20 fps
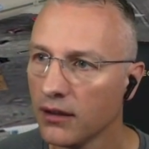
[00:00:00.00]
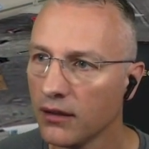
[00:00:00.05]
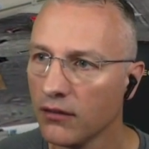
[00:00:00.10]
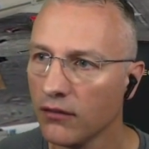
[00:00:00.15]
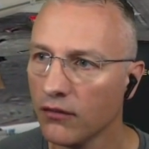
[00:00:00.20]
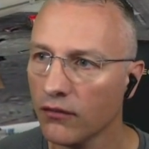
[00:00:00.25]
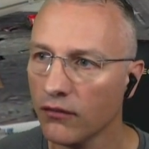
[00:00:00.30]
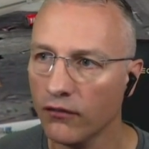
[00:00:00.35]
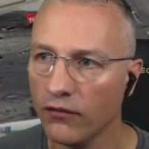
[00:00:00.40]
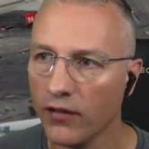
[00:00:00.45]

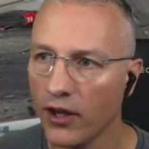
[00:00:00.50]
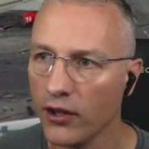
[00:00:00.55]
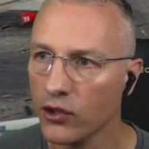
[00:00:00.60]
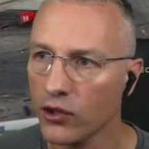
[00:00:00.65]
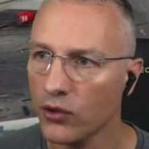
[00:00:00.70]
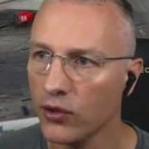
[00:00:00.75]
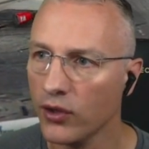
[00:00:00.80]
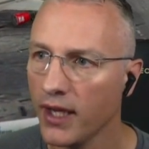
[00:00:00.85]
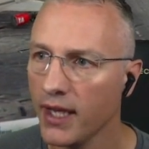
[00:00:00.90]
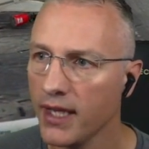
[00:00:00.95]

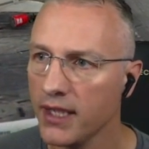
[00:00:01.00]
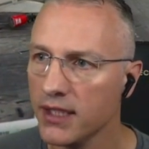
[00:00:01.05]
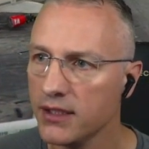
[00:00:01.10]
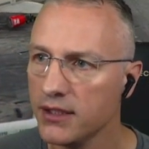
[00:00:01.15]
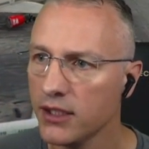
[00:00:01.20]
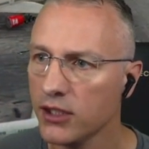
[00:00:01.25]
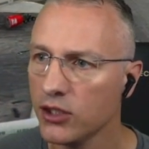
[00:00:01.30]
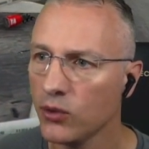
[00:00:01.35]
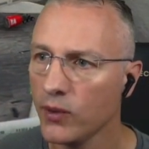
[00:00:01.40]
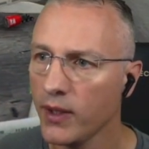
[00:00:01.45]
Value
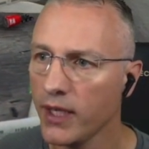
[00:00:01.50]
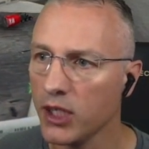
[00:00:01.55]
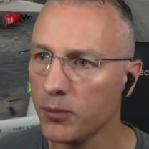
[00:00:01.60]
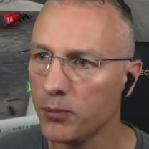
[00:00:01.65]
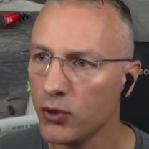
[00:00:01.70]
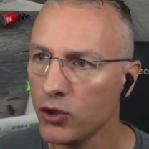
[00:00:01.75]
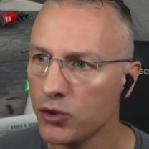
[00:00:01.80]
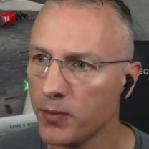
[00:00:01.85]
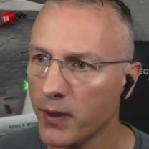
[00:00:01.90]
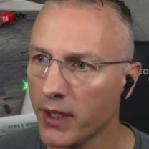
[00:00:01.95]
808,
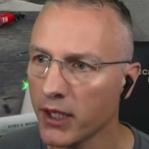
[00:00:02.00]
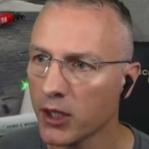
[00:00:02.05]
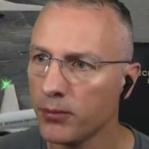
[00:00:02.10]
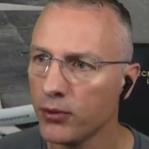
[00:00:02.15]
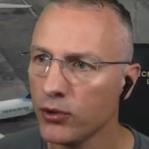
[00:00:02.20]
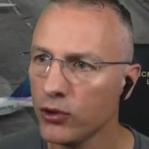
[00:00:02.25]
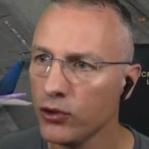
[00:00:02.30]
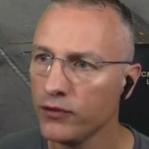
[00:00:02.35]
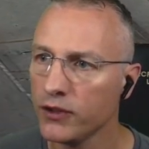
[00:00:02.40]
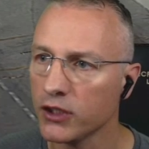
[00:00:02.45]
pushback
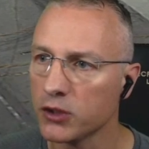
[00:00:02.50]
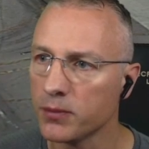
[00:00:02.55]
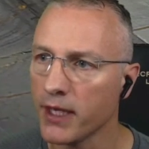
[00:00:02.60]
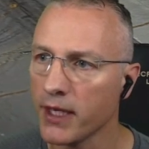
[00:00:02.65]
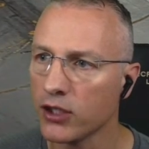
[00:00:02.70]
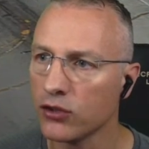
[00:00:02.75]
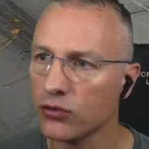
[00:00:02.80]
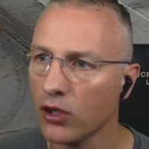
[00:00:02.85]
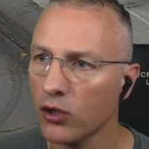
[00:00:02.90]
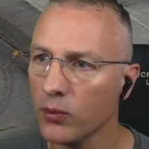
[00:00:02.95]
approved.
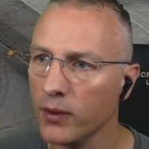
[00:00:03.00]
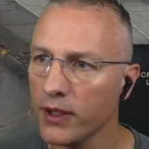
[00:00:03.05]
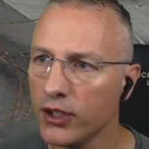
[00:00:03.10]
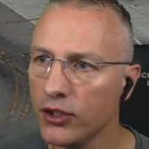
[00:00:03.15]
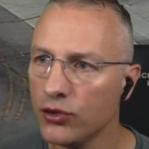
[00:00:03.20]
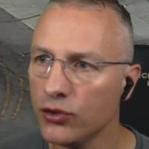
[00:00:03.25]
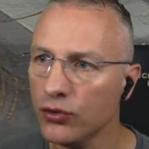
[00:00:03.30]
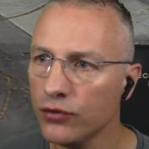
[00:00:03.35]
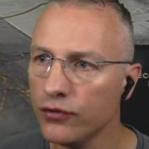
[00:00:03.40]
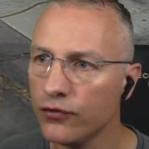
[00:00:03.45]
Expect runway
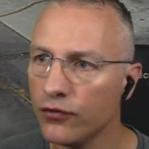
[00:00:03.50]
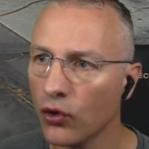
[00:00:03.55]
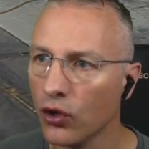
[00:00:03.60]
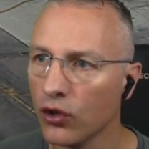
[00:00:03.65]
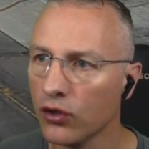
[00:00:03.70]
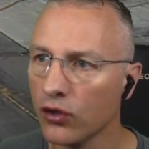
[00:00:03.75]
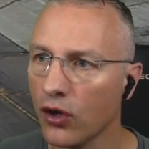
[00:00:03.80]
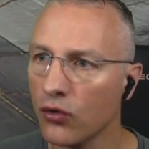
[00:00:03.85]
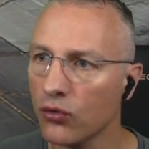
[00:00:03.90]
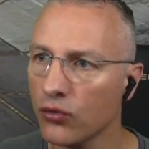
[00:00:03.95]

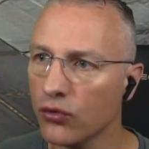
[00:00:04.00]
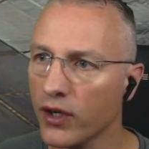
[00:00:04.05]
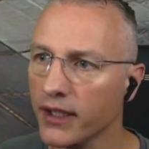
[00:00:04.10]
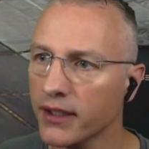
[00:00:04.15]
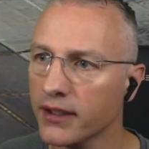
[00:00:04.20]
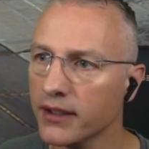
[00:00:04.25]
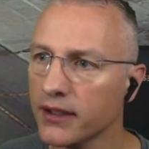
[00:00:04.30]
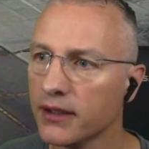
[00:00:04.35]
24 right.